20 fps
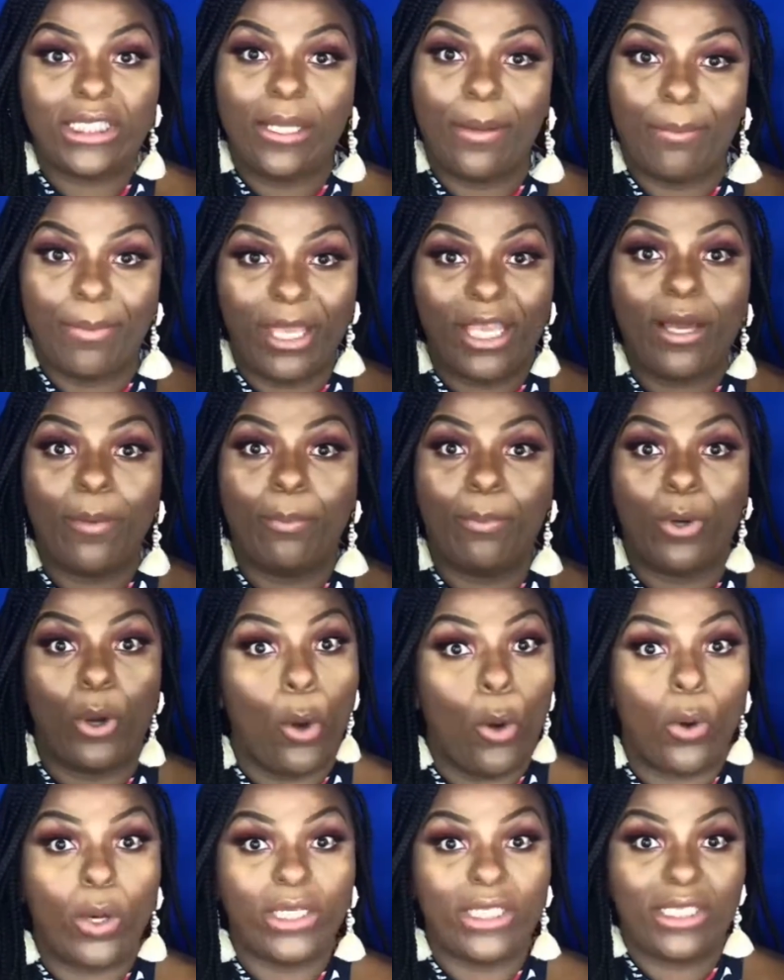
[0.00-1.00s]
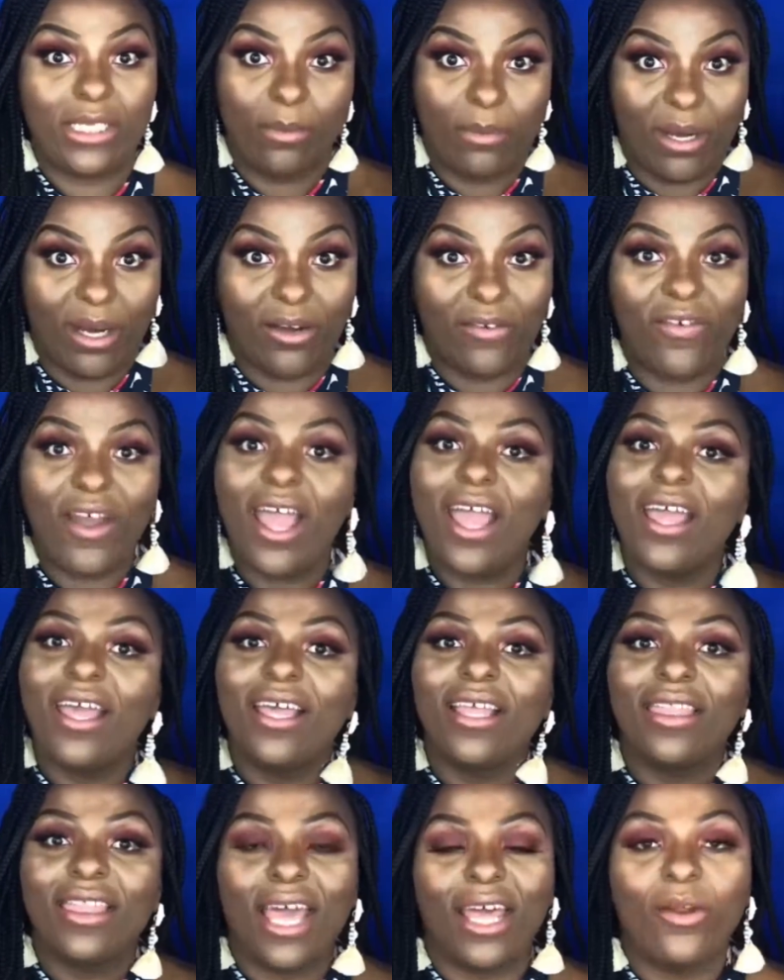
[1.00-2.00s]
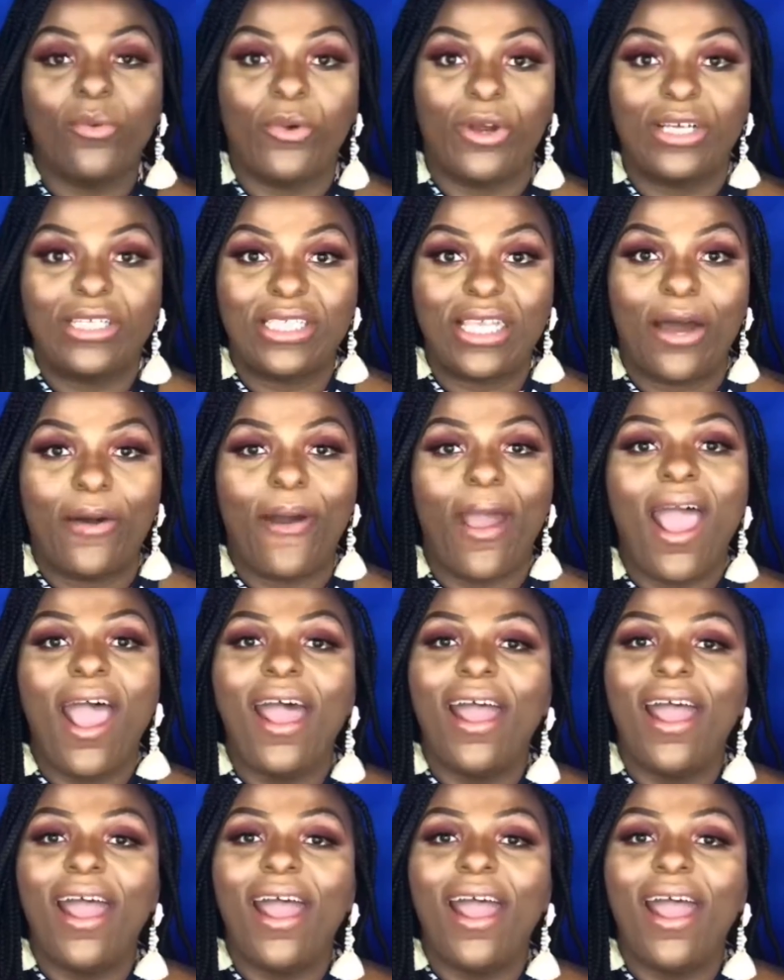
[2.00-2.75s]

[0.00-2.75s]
the makeup gods above, that it works out.